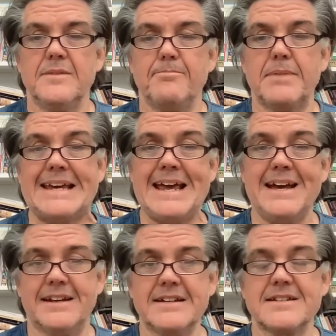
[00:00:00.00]

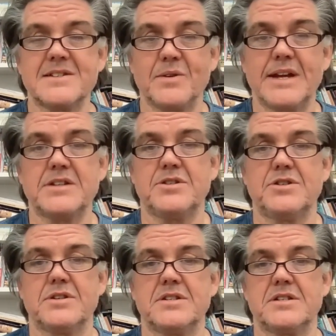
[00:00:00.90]
mechanics, so that's
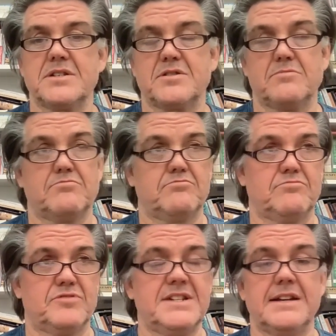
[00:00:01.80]
just
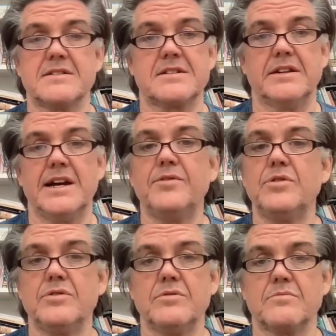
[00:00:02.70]
sentence
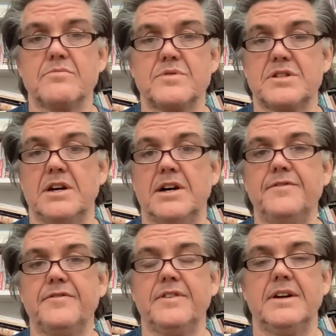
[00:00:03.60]
level
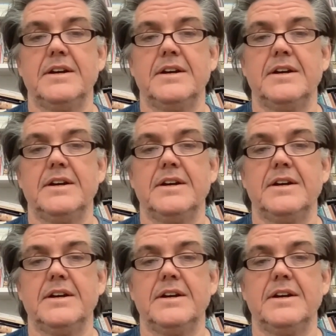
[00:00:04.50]
stuff,